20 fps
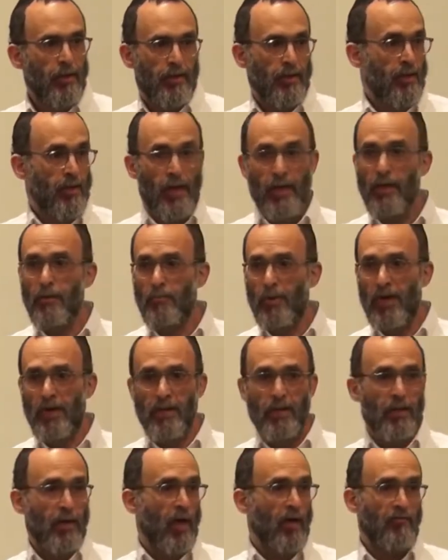Can
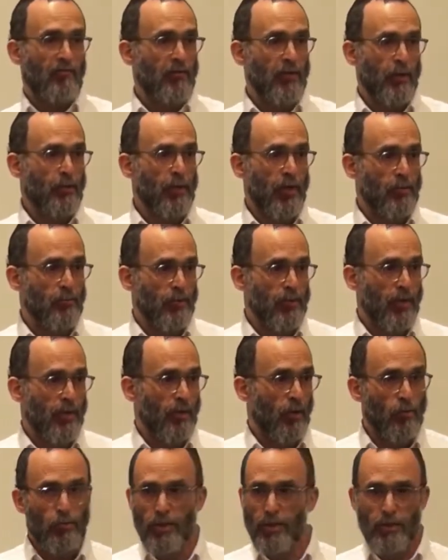anybody not figure out what they
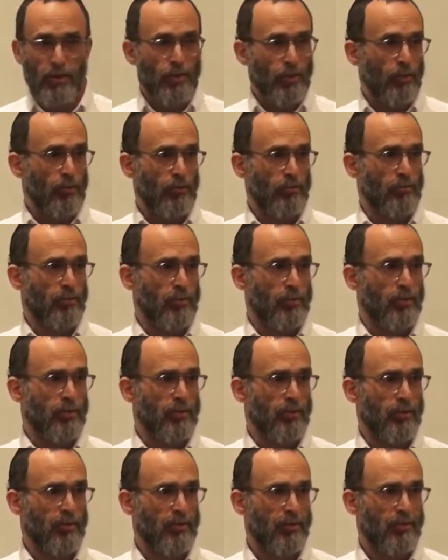are? Only the
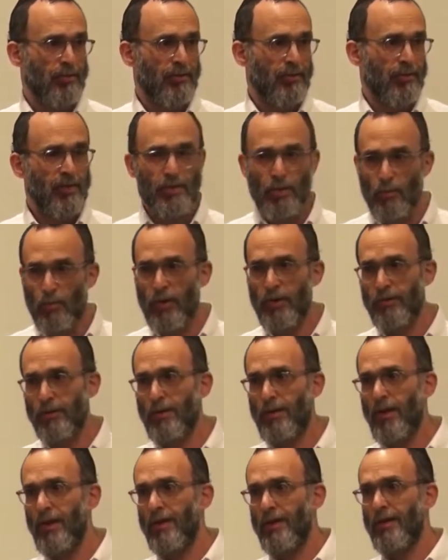Jews. It's a
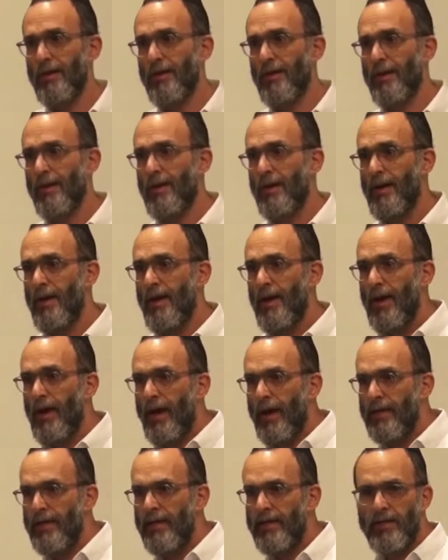weird thing.
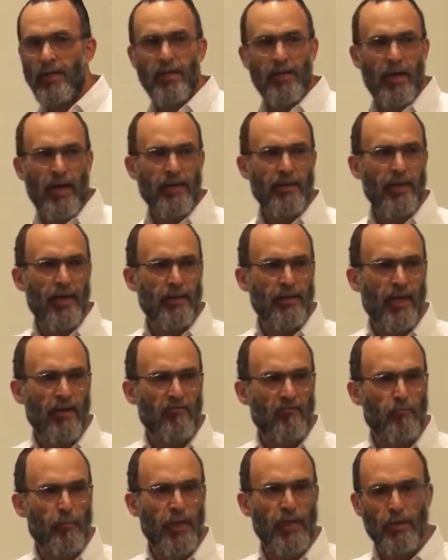And
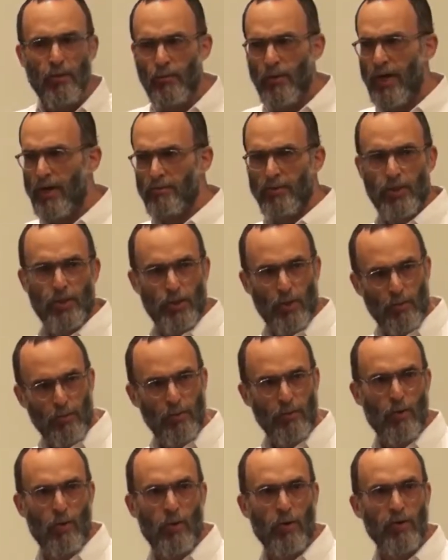they've been around so
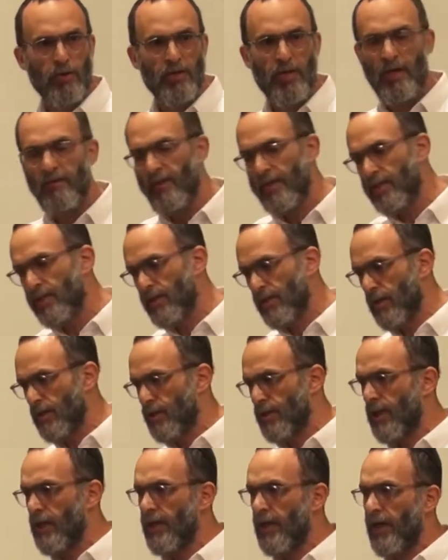long, they've had
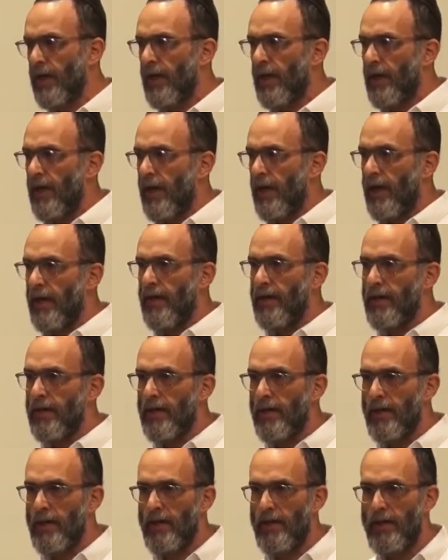such an
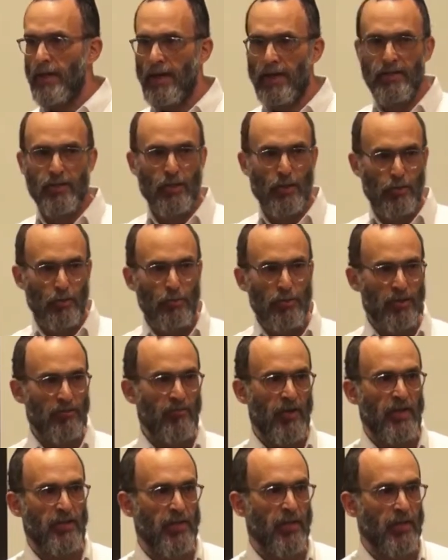
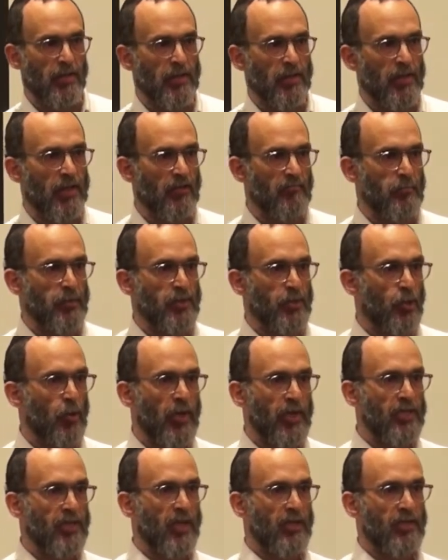exclusive identity, they've been
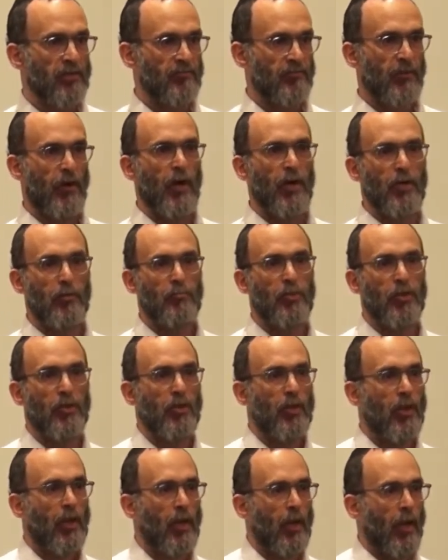so
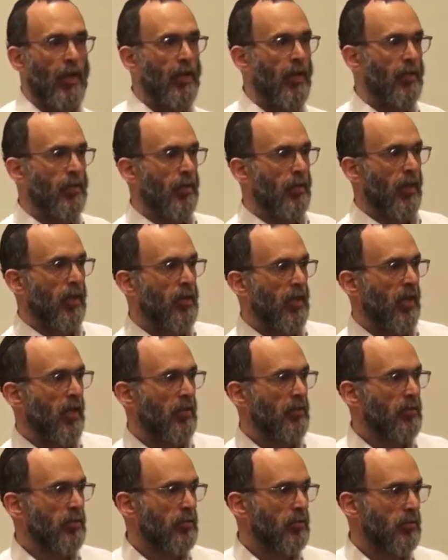identifiable, yet they
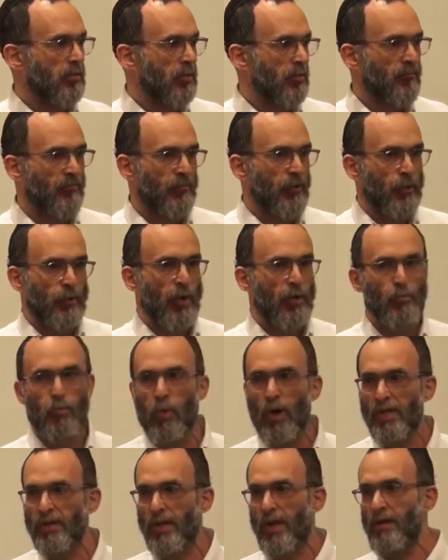can't figure out
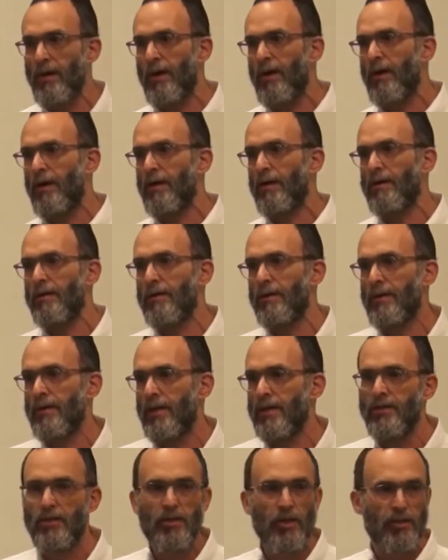what they are.
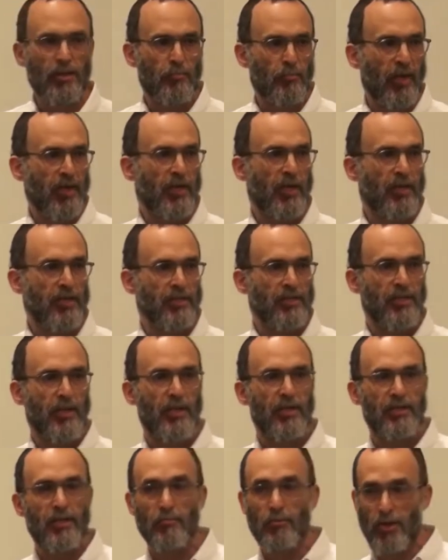This doesn't make any
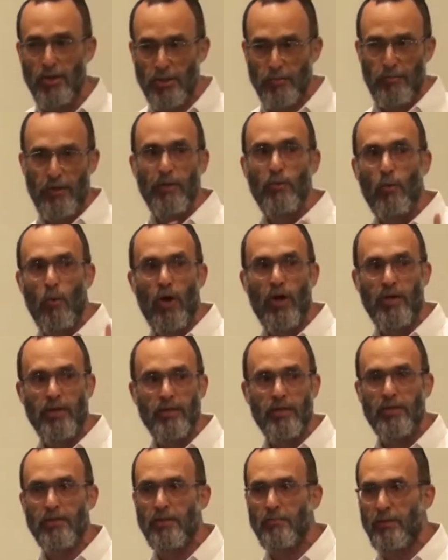sense. I'm going to explain why
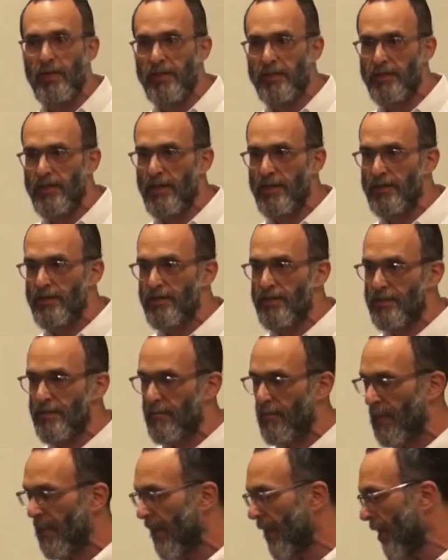it doesn't make sense.
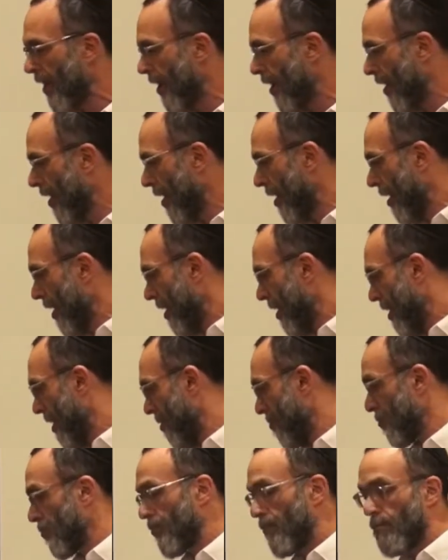
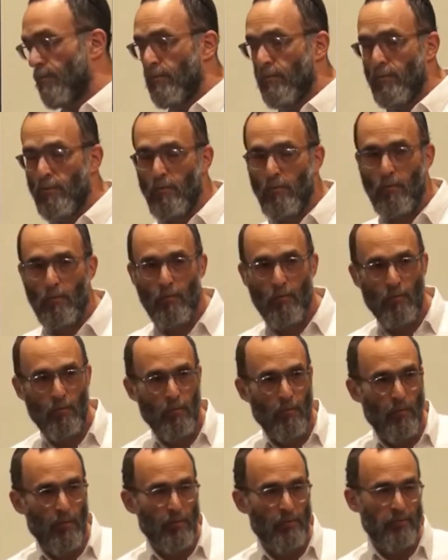I'm
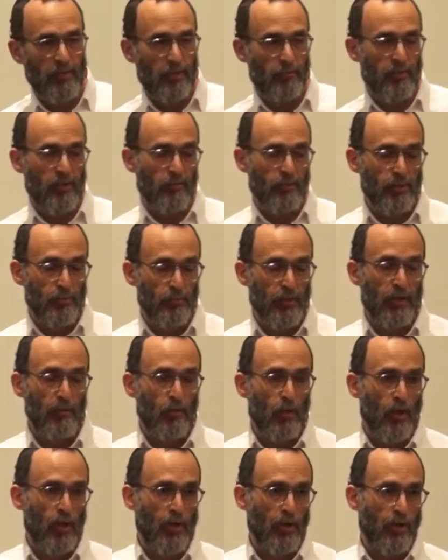going to
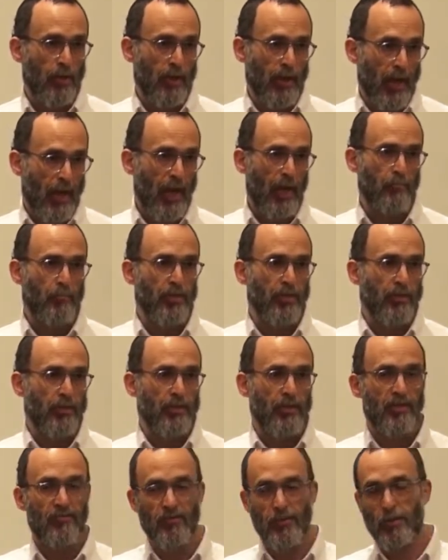explain why it
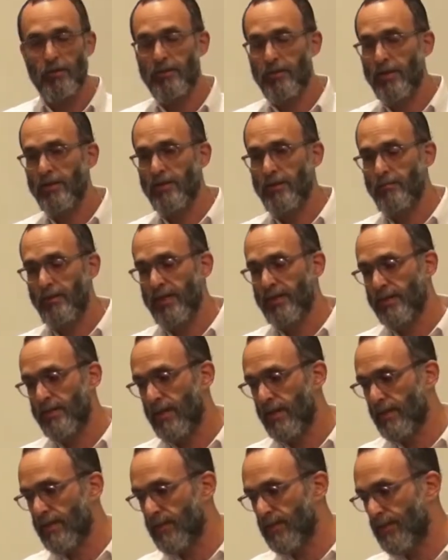happened, even though it doesn't make
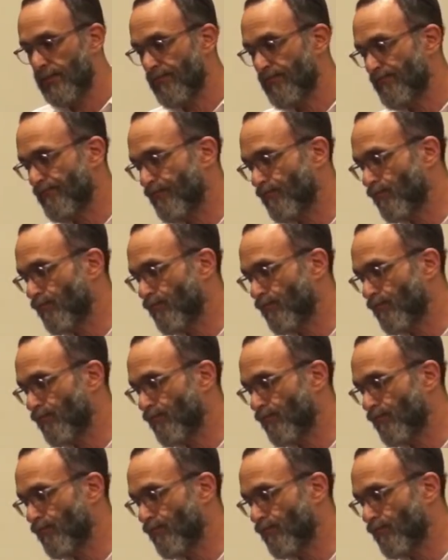sense.